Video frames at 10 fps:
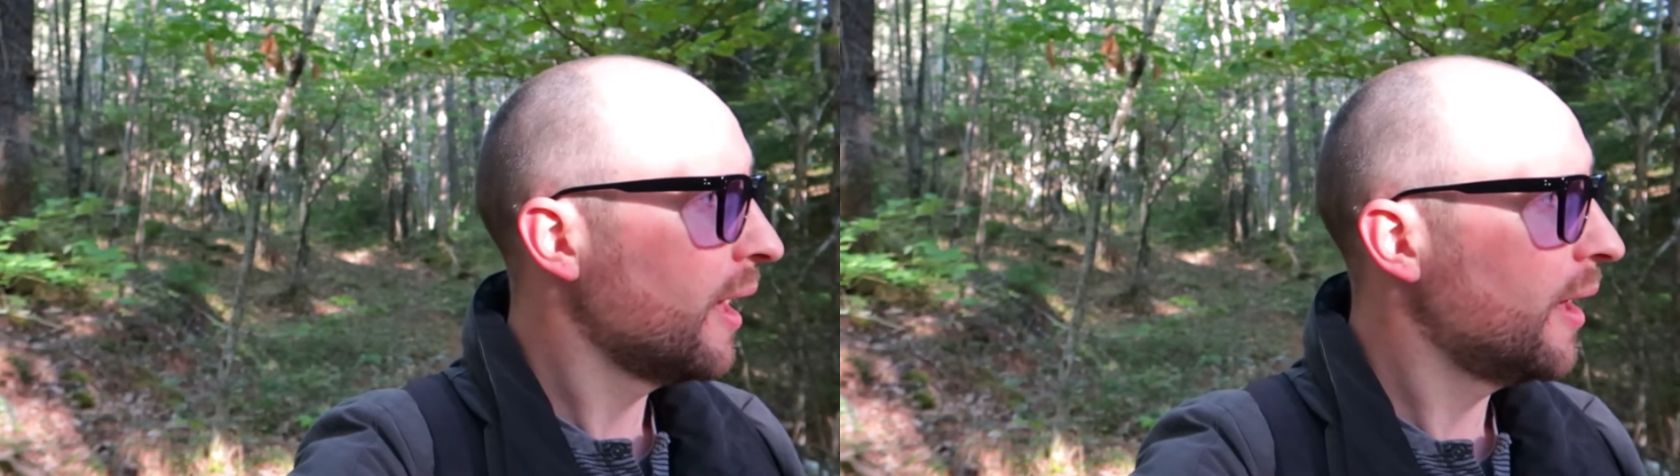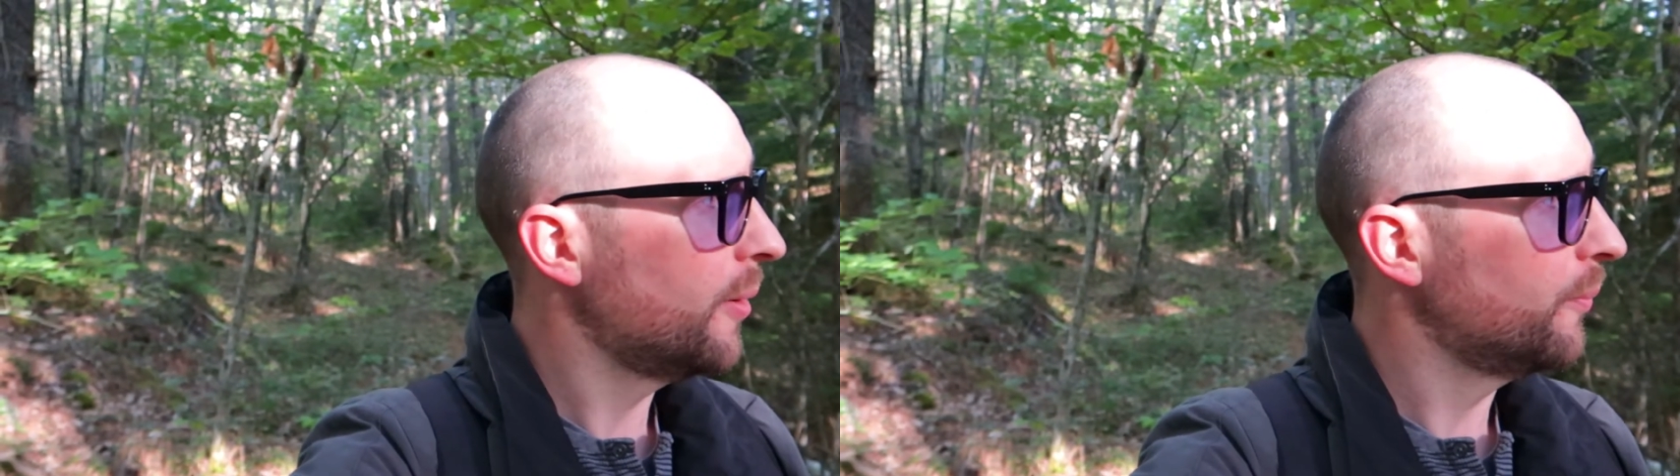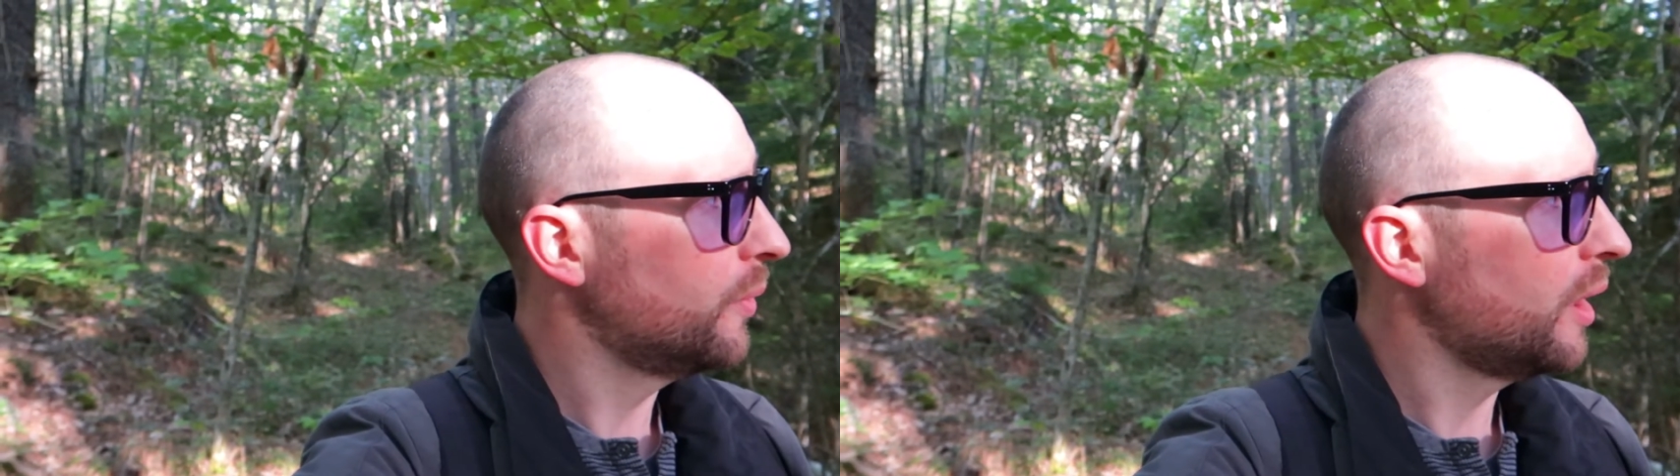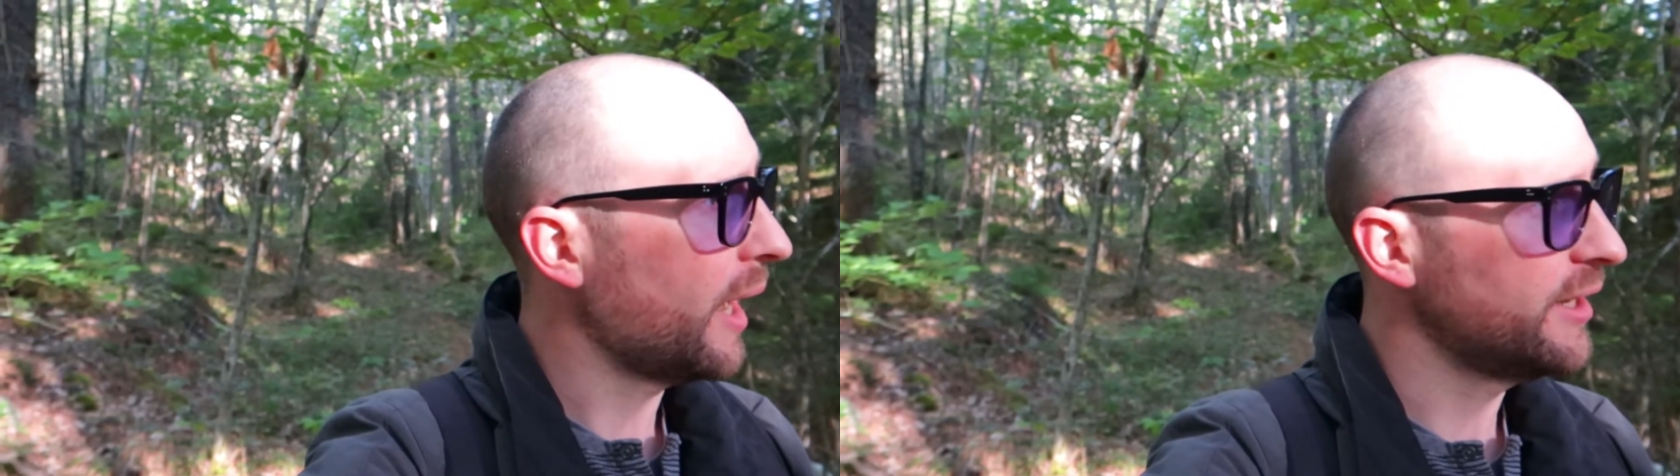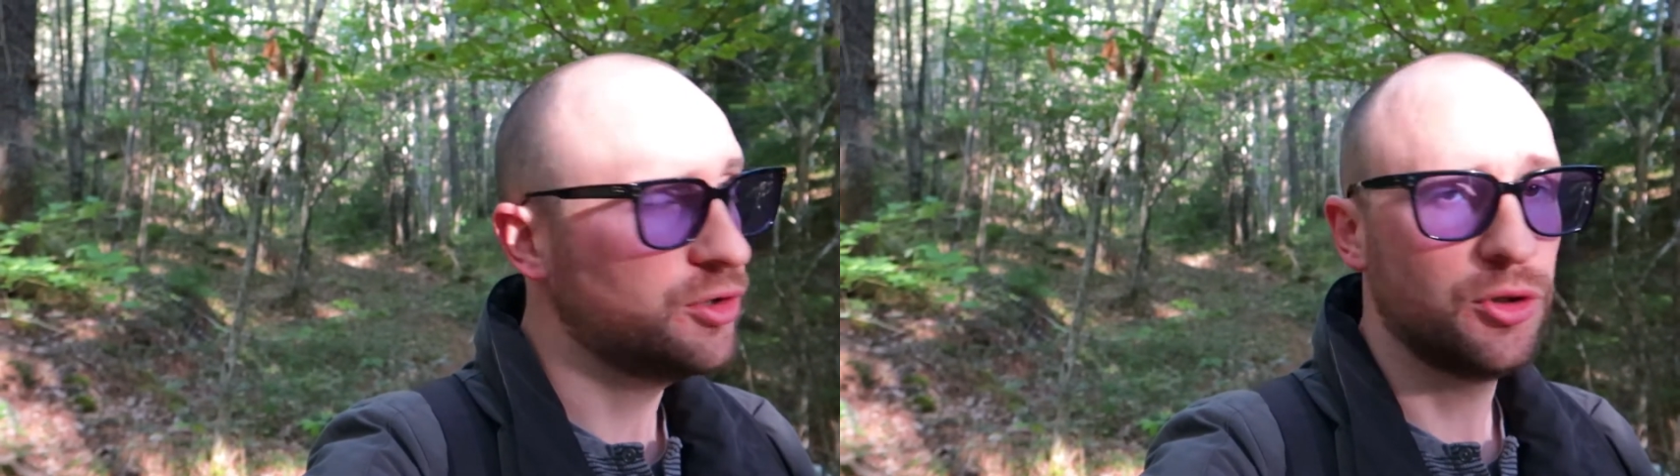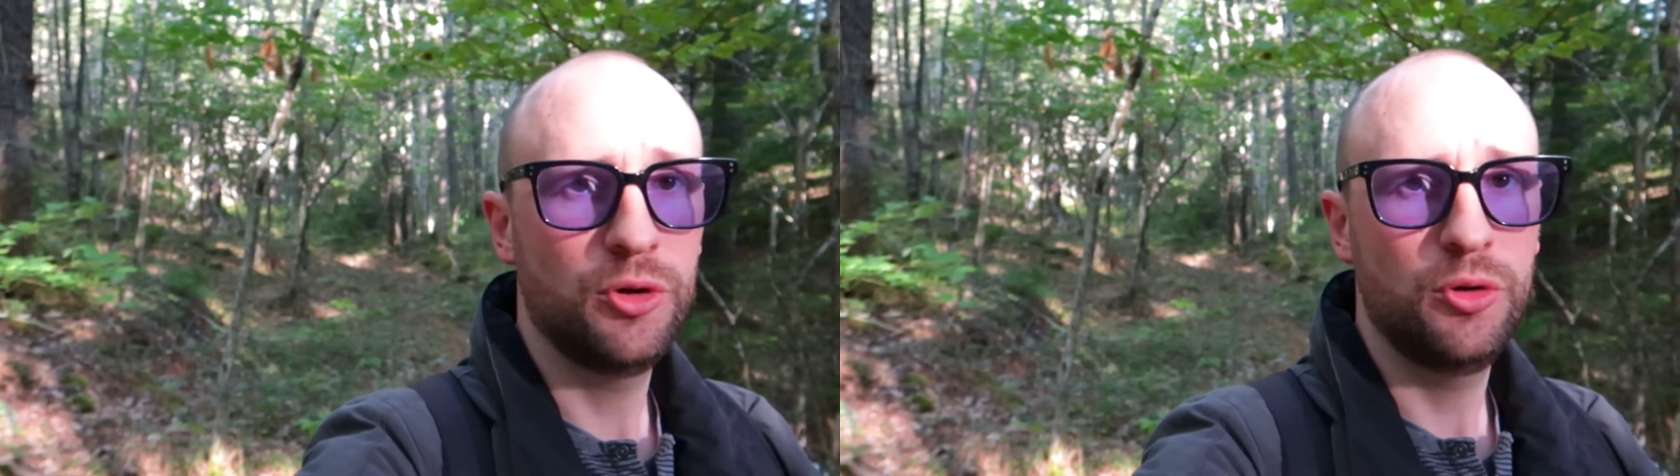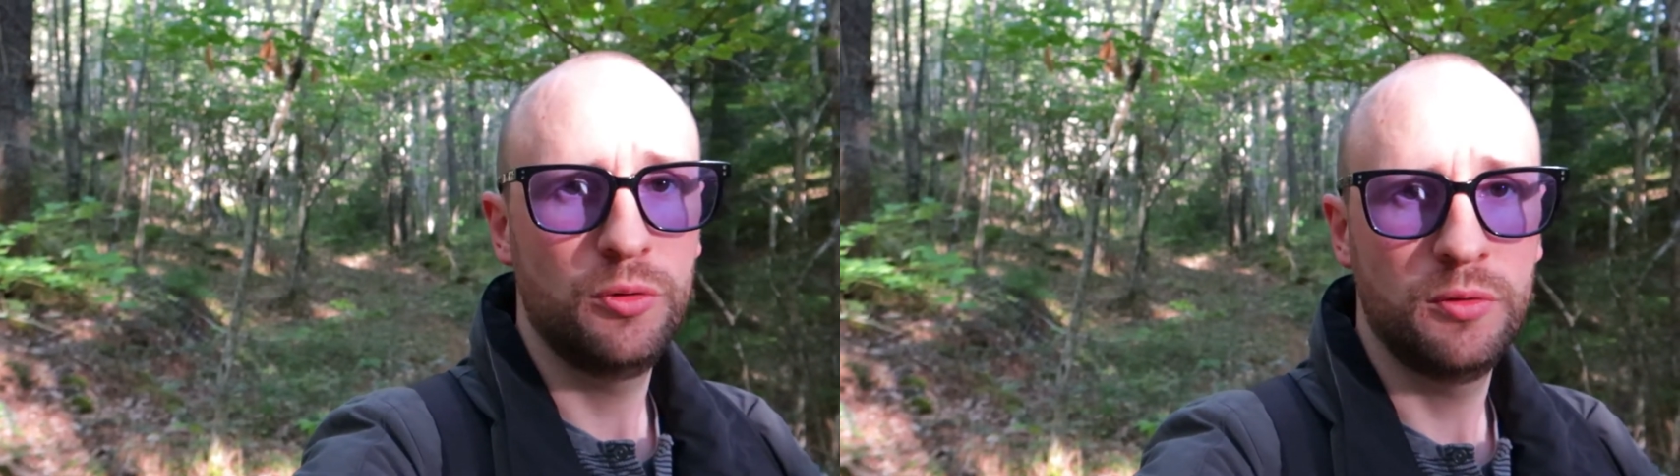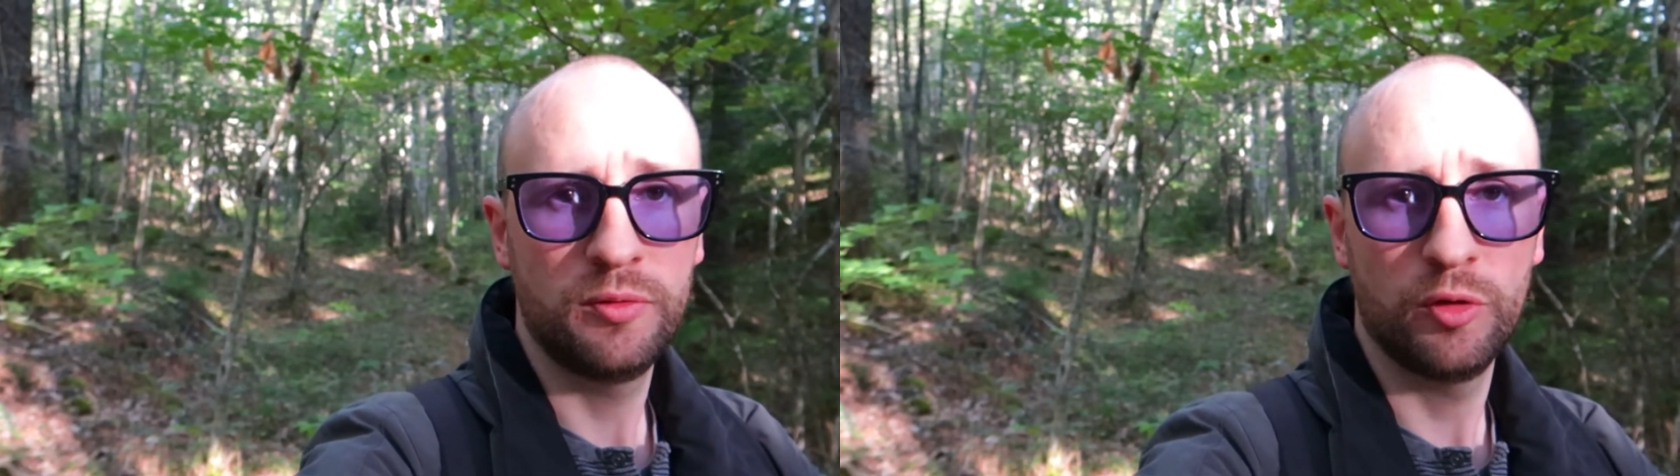Um, I do,